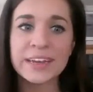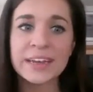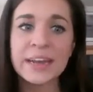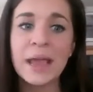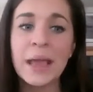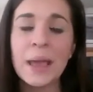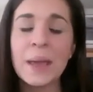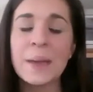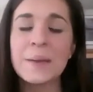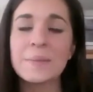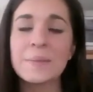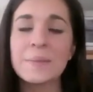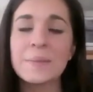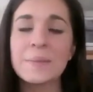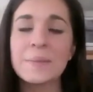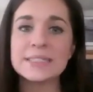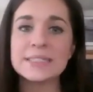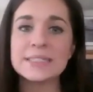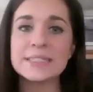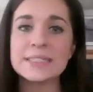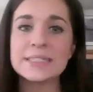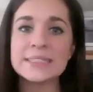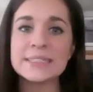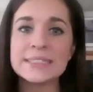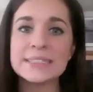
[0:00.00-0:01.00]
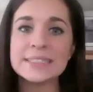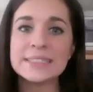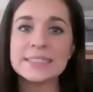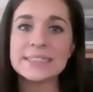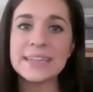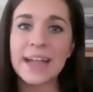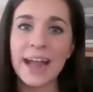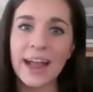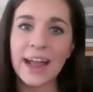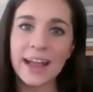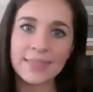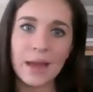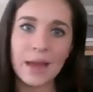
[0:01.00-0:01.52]
Beside that
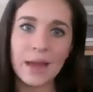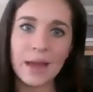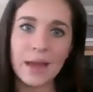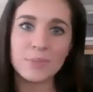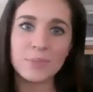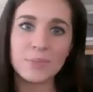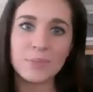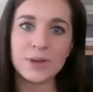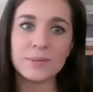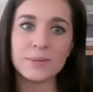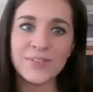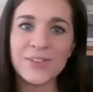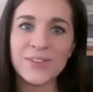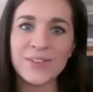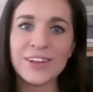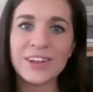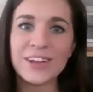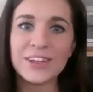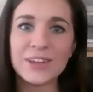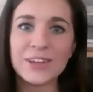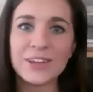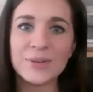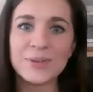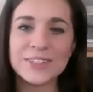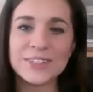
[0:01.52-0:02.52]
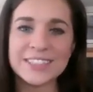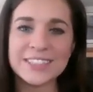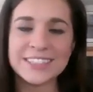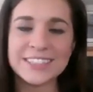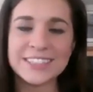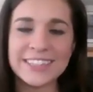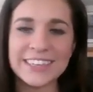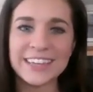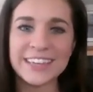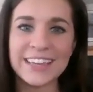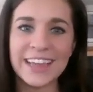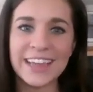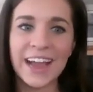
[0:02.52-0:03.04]
muted microphone, you will
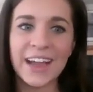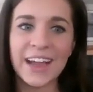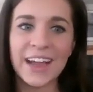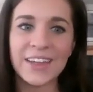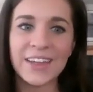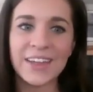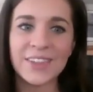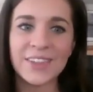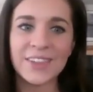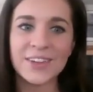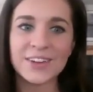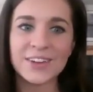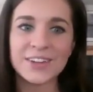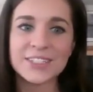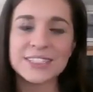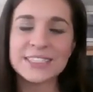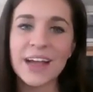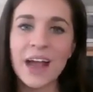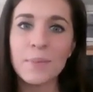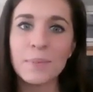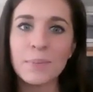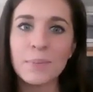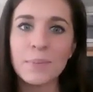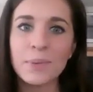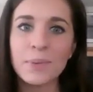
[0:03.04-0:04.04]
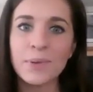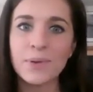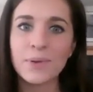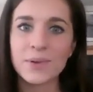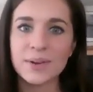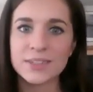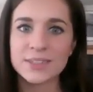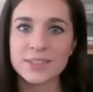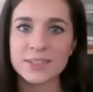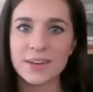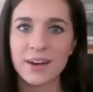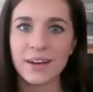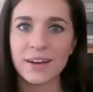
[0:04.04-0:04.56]
see either stop or
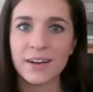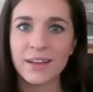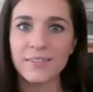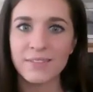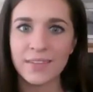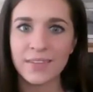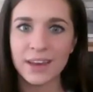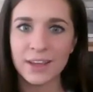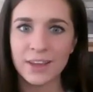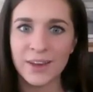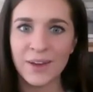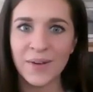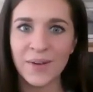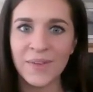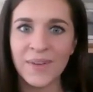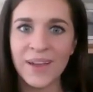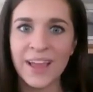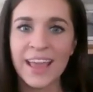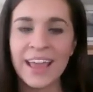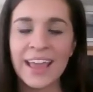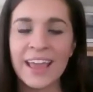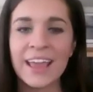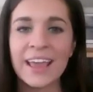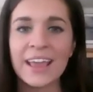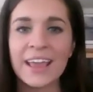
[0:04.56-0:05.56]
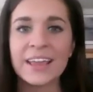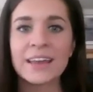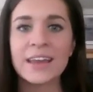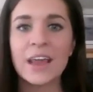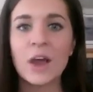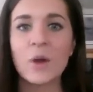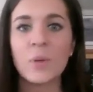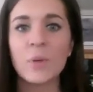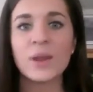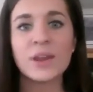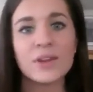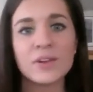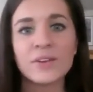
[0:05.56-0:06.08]
start video.
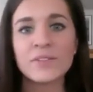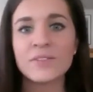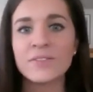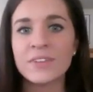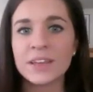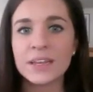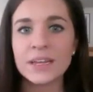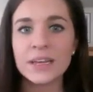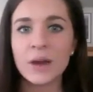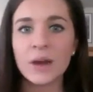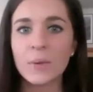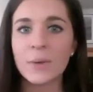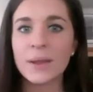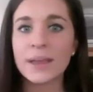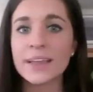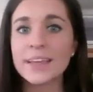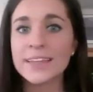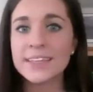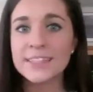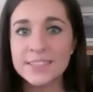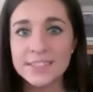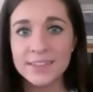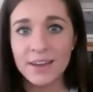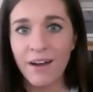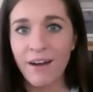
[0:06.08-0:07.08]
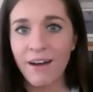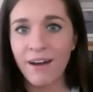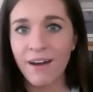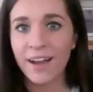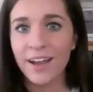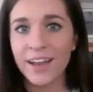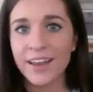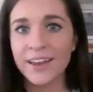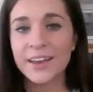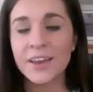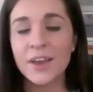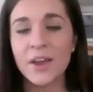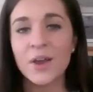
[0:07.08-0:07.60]
Now, when your video is
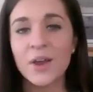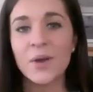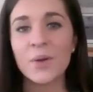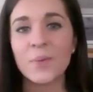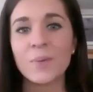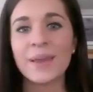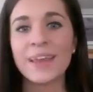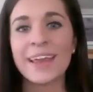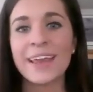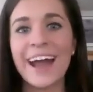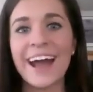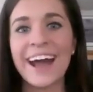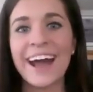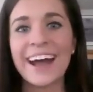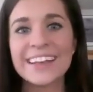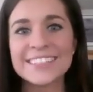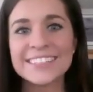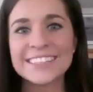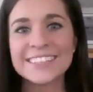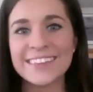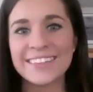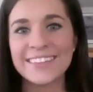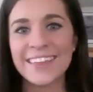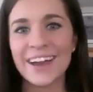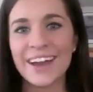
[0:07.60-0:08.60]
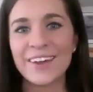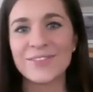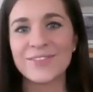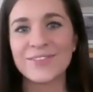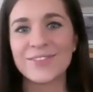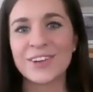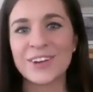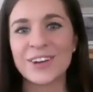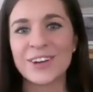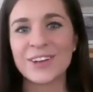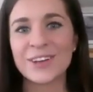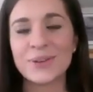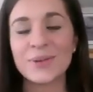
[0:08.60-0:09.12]
on, we ask that
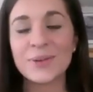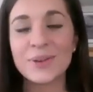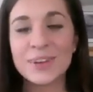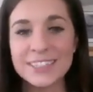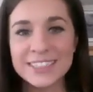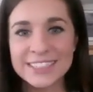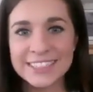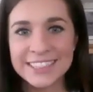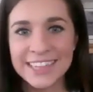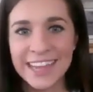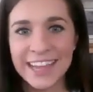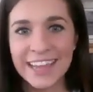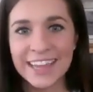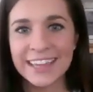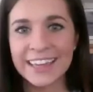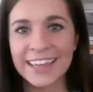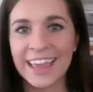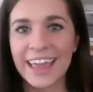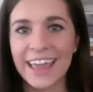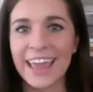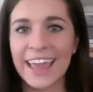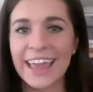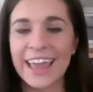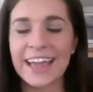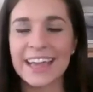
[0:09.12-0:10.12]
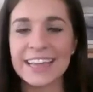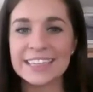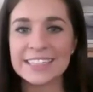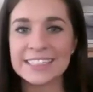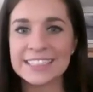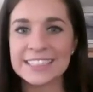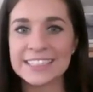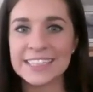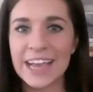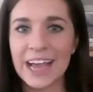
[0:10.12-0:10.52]
for your sake and